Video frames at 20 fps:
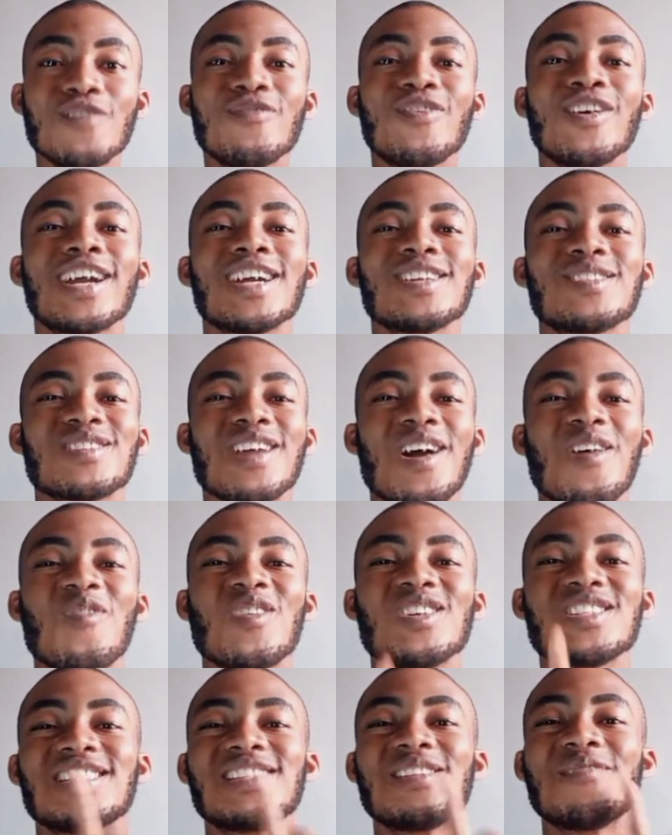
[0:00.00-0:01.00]
Don't forget to go and
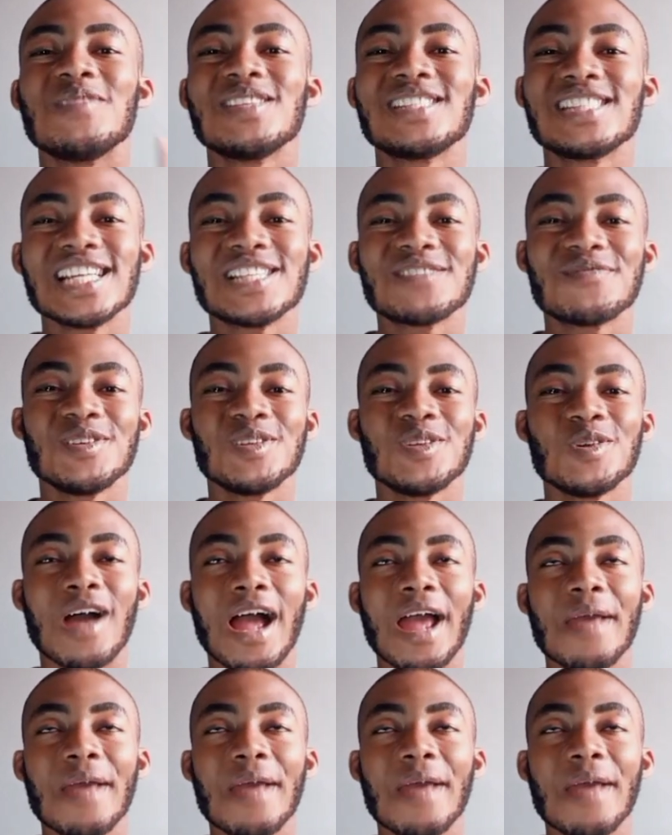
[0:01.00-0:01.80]
watch the mistakes video